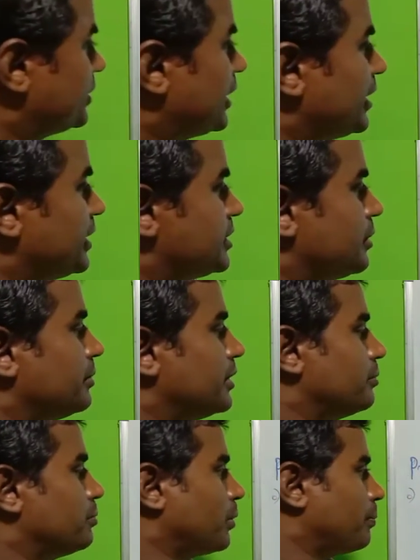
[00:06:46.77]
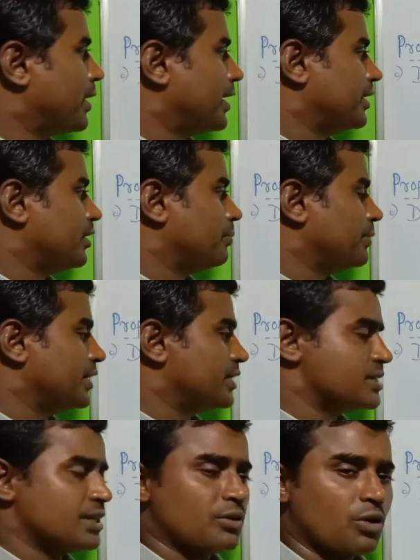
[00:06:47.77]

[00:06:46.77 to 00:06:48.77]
the distributive property of integer